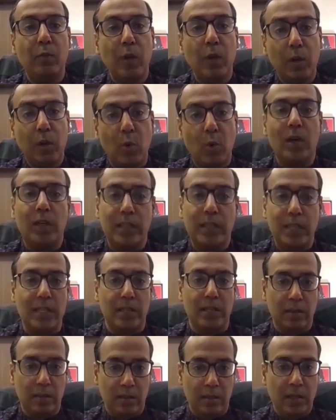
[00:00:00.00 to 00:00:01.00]
were
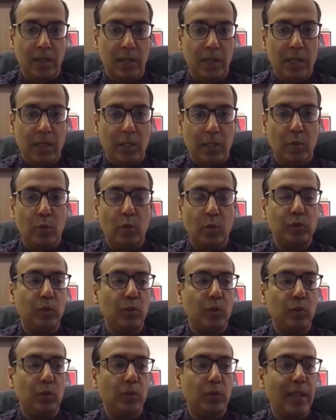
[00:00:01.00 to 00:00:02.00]
quirky.
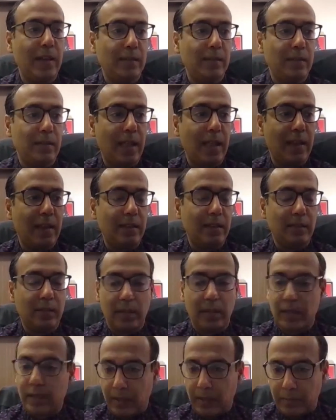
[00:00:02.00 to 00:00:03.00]
So
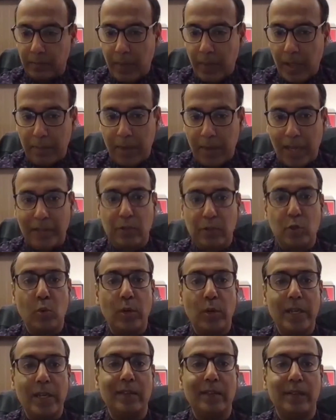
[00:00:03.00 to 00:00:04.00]
my
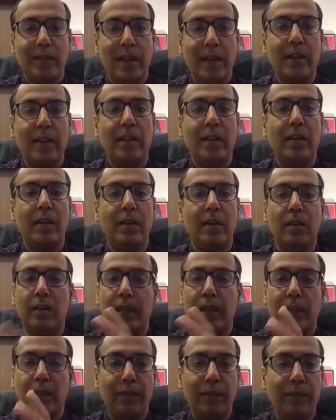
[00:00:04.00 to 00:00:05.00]
story is set in
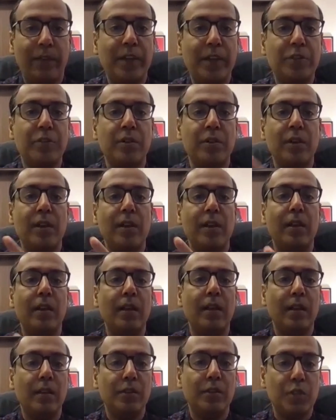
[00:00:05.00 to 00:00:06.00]
a
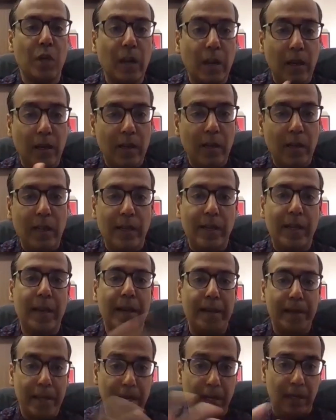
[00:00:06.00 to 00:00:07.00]
fictional jungle in
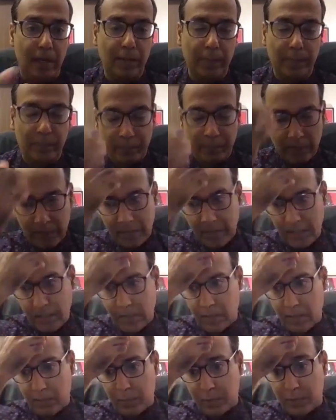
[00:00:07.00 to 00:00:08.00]
India,
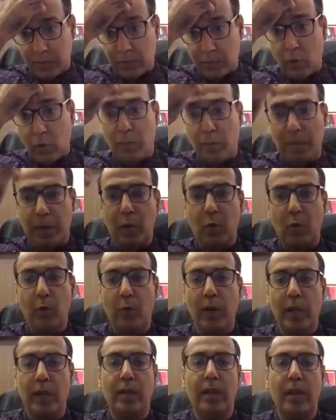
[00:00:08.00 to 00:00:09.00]
which is called
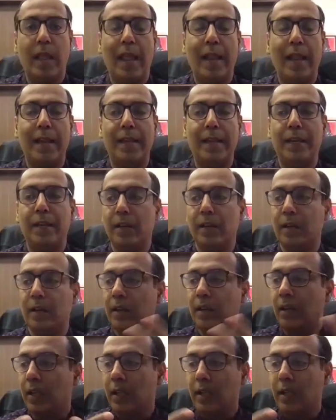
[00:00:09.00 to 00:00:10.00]
Mahovan, and
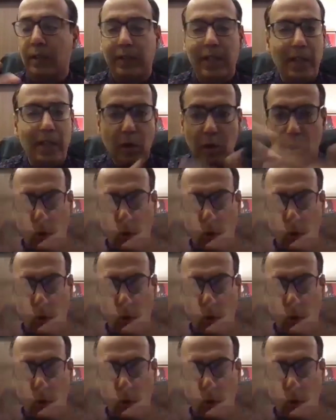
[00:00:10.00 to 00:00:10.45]
there are